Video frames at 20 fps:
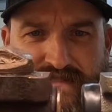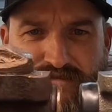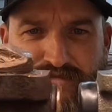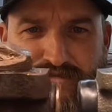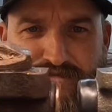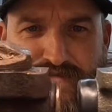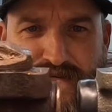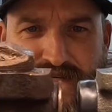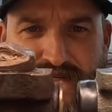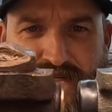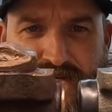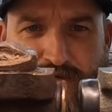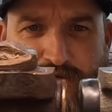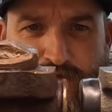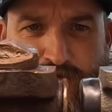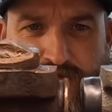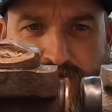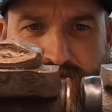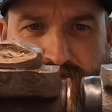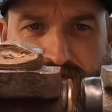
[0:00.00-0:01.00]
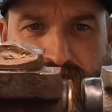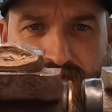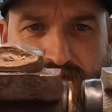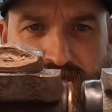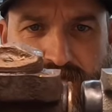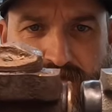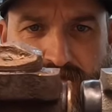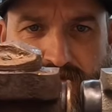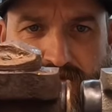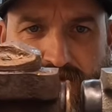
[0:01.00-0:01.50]
a big difference,
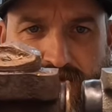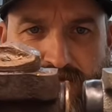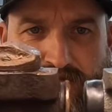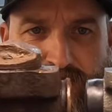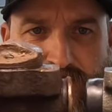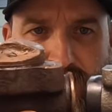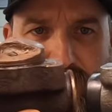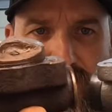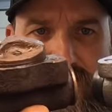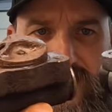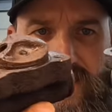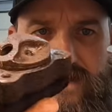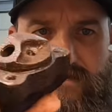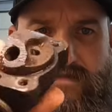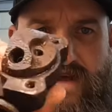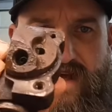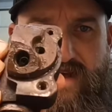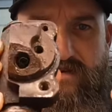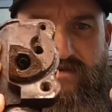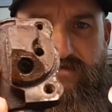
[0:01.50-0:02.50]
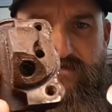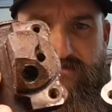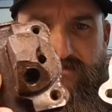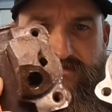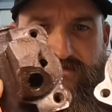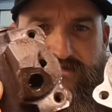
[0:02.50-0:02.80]
but it may not matter.